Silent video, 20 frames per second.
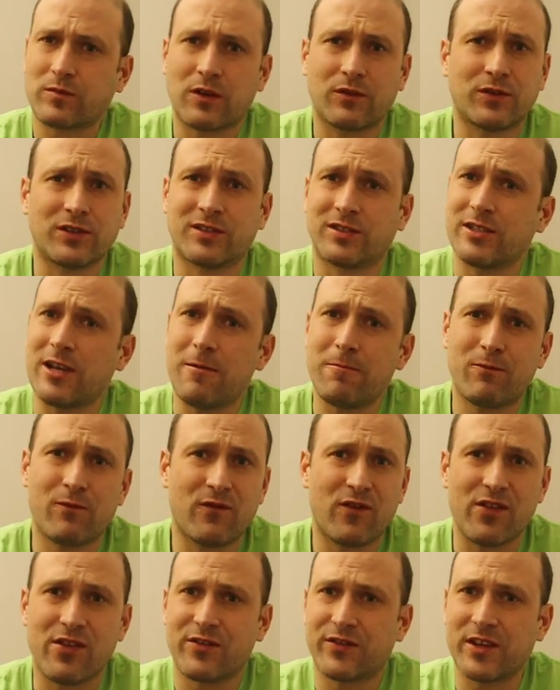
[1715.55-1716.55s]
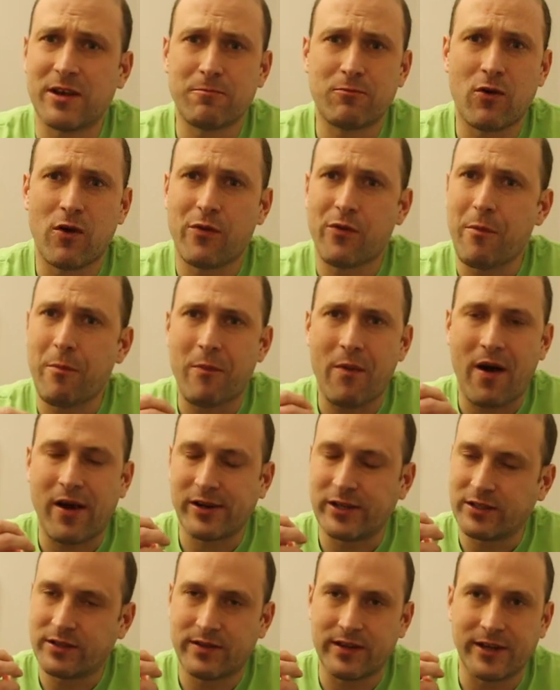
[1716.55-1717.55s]
for the same birthday
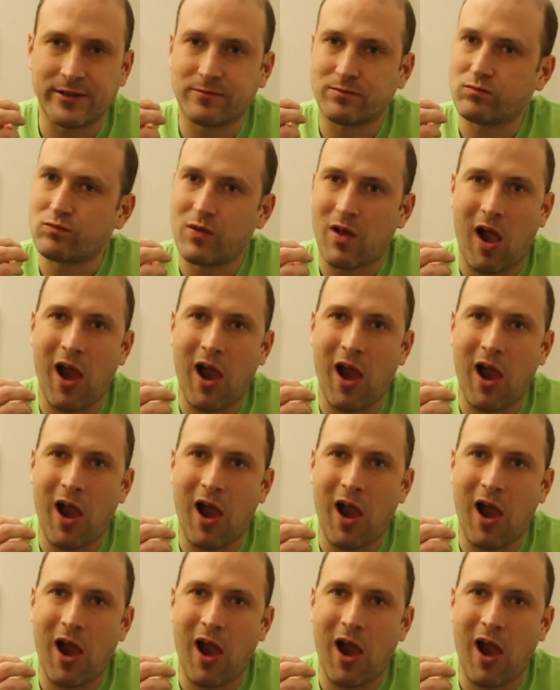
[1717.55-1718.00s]
party thing.